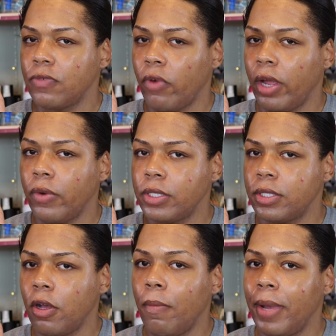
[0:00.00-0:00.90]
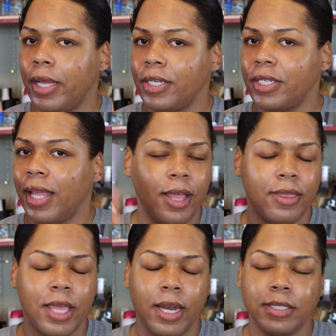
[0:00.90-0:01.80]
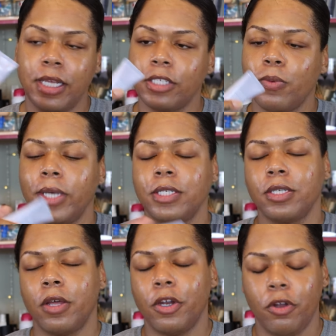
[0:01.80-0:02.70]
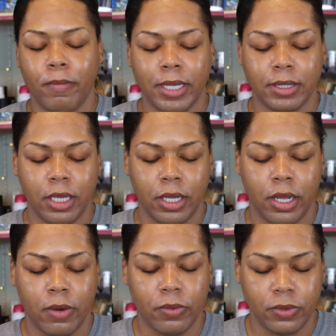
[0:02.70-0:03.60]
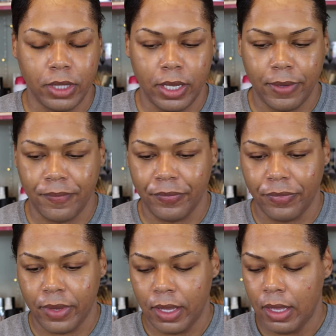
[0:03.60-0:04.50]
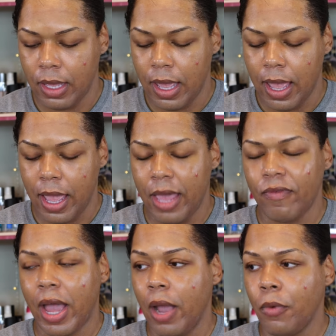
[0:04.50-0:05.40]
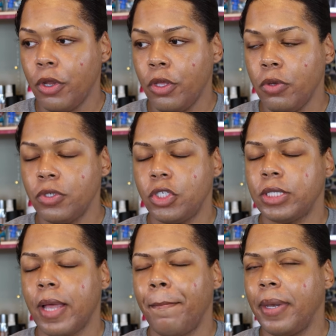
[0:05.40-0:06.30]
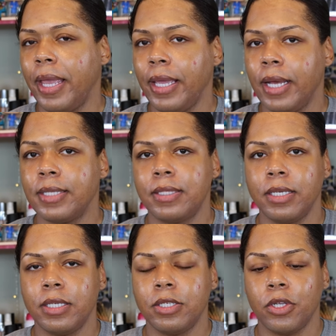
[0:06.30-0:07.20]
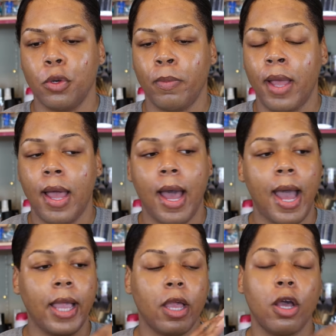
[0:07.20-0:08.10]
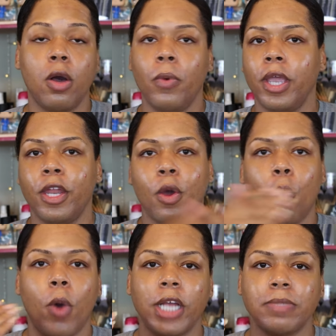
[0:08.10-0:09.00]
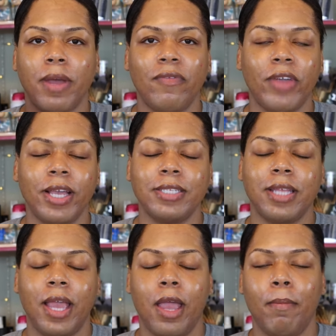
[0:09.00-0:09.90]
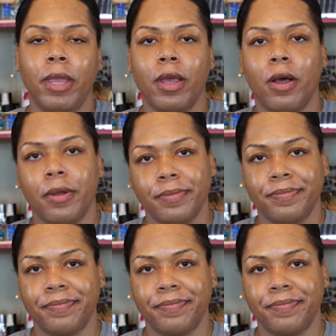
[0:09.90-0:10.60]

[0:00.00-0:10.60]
this fragrance so much that it takes twice as long to do my skincare routine. If I were to use just a plain unscented soap, I can go in, wash my face, and be on.